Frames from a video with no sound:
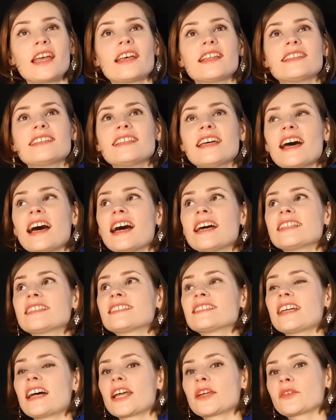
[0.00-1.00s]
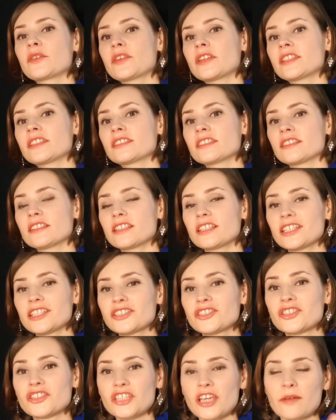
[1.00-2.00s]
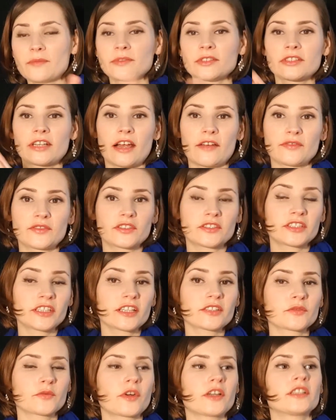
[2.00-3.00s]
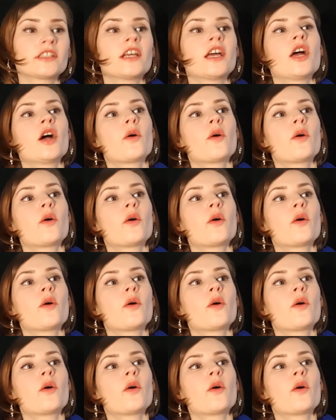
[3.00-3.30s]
that I read each chapter after the other one,